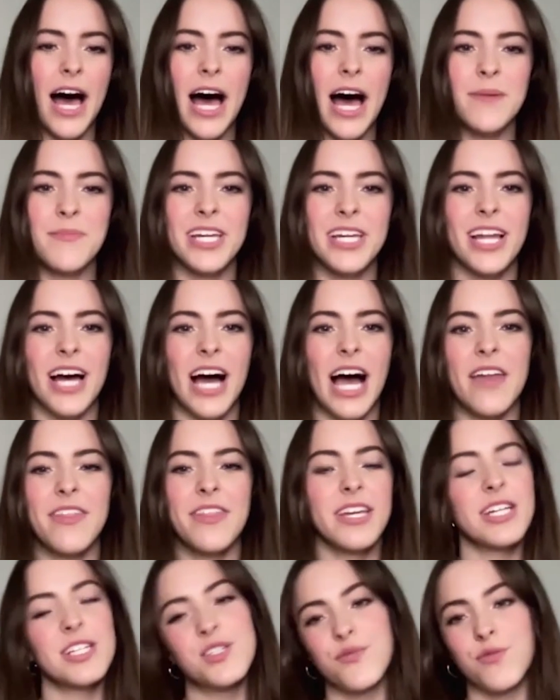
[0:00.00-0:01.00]
i mean i
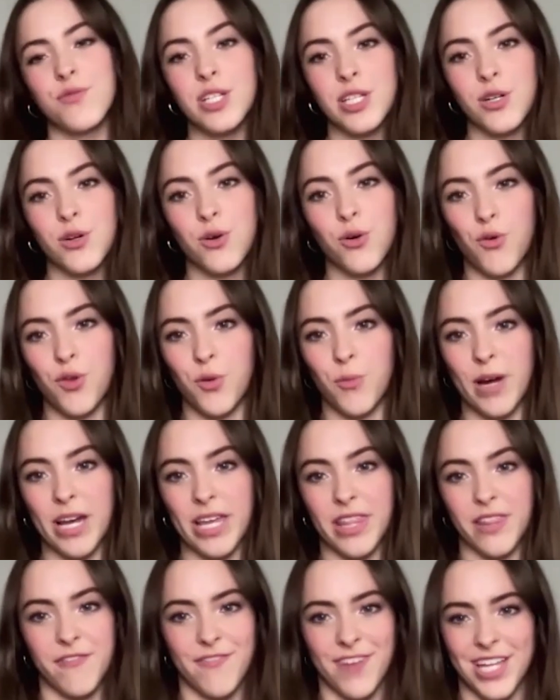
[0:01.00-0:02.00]
think it's really cool the way
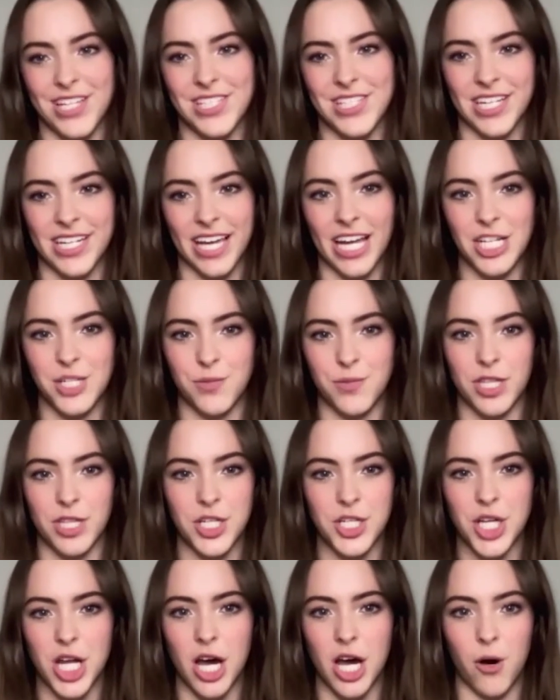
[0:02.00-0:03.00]
the fans engage with the
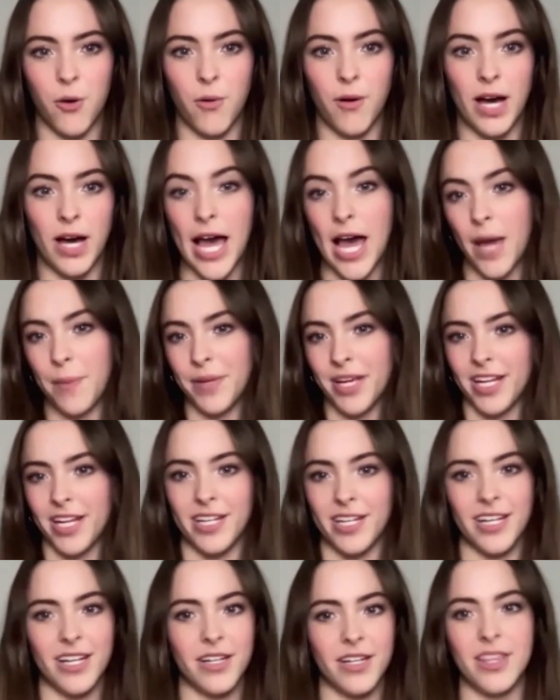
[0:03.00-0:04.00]
show yes i
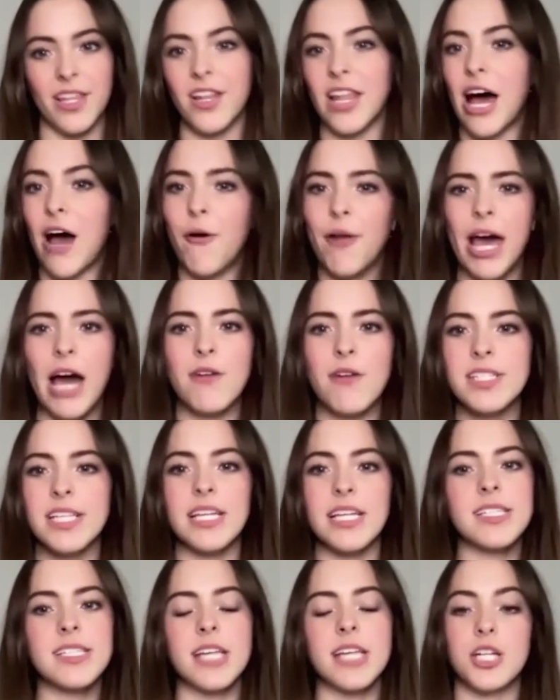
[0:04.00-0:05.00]
mean the loud house
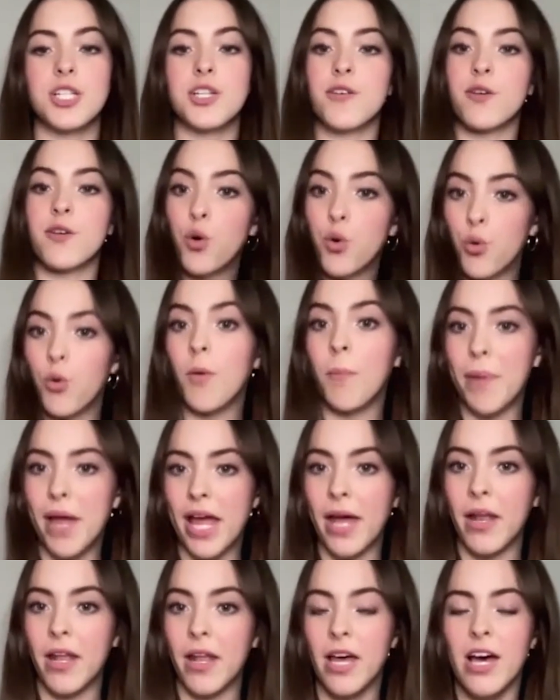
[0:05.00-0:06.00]
has such a cool
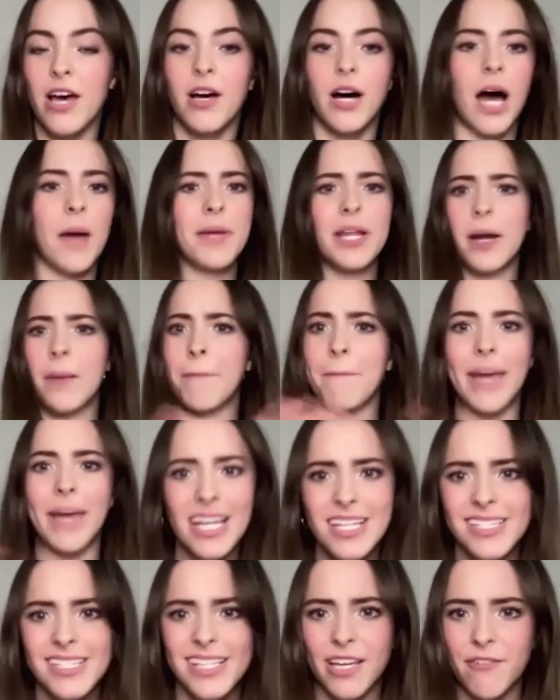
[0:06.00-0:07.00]
bit i mean
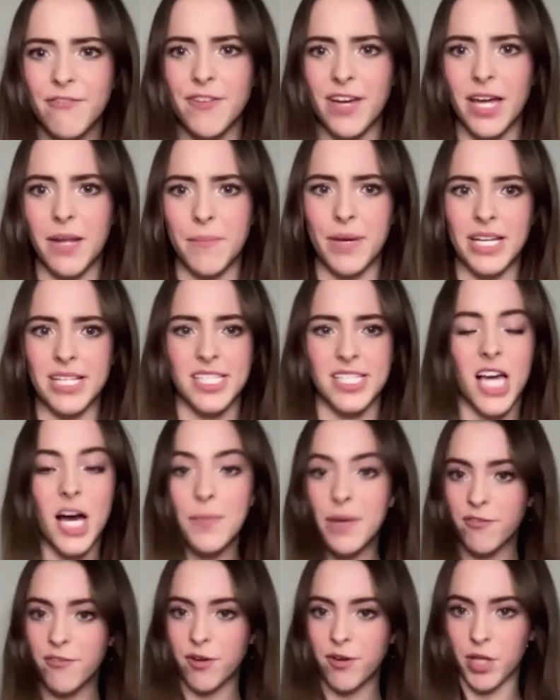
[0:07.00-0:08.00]
amazing fan base
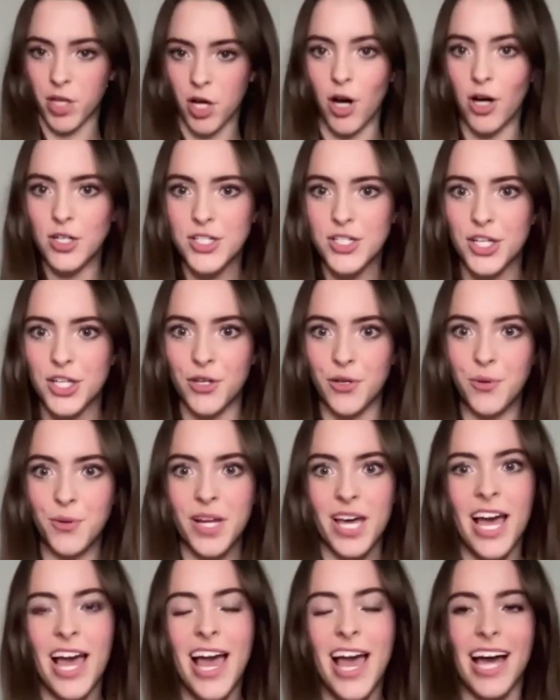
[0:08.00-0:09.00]
coming from the cartoon
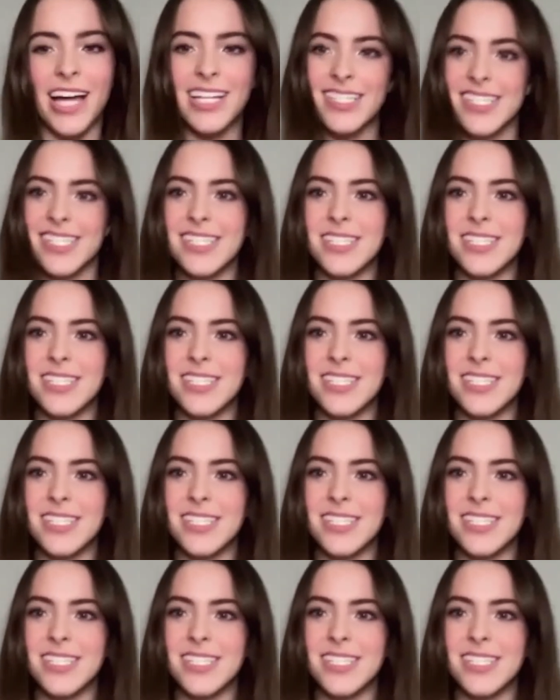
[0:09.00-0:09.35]
and